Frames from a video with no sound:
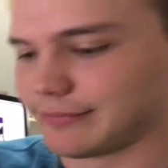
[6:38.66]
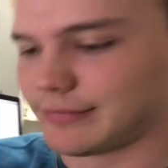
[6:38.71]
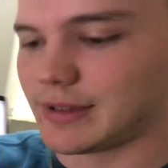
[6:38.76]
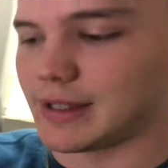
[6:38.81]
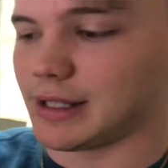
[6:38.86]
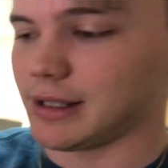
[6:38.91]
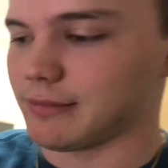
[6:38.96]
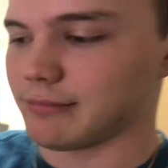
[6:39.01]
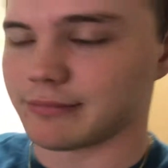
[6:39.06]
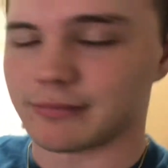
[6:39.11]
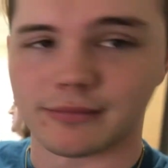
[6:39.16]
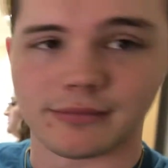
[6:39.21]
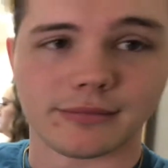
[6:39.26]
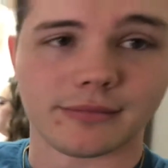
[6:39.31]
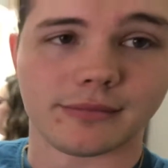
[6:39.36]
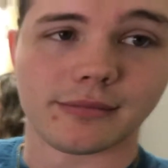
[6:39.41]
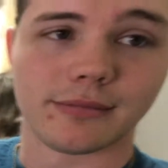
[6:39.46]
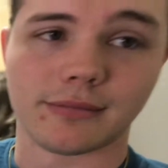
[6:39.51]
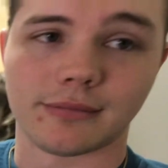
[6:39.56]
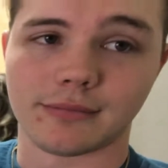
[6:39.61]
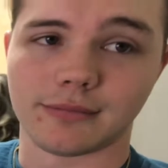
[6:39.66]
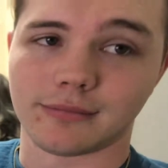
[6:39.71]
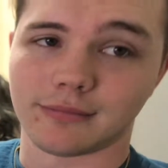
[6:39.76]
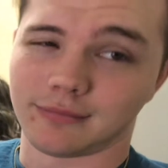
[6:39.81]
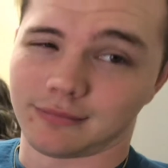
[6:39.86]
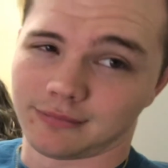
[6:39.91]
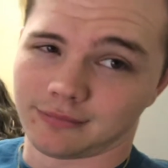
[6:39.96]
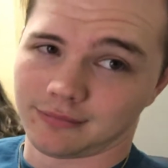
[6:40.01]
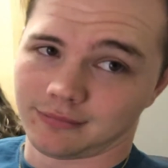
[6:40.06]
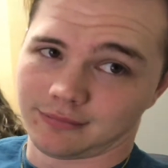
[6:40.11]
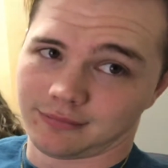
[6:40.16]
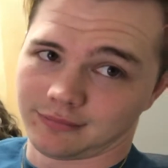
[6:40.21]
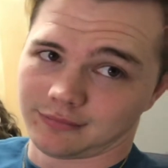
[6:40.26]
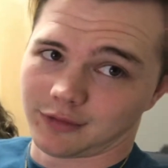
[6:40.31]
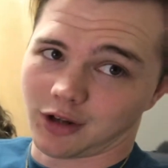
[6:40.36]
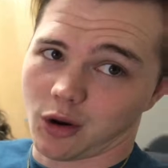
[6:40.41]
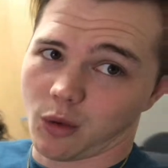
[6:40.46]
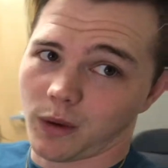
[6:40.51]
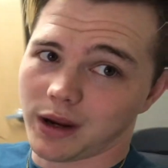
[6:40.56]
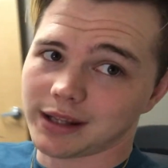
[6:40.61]
See?
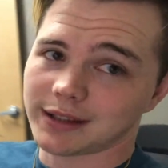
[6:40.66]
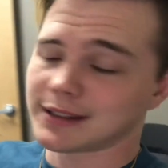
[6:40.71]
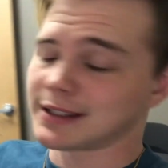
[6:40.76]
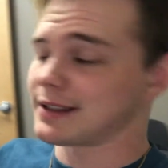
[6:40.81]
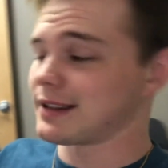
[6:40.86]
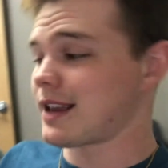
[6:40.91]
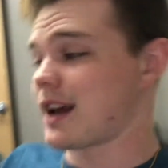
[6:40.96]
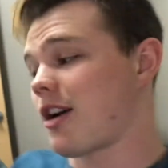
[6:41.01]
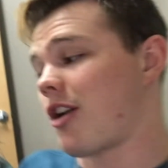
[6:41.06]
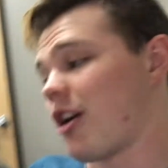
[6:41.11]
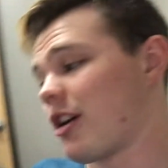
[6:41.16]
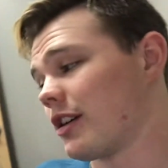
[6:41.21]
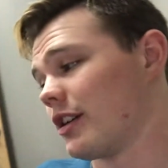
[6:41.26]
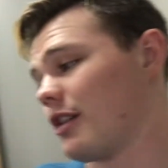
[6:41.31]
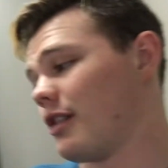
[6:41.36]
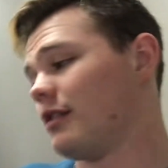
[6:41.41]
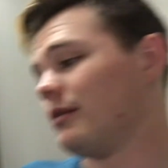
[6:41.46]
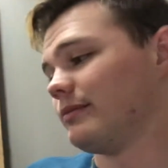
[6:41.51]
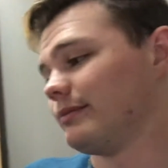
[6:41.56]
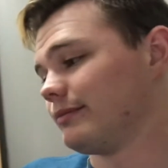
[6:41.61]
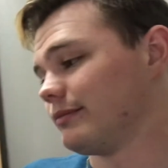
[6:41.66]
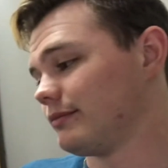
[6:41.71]
No waste isn't that hard, y'all.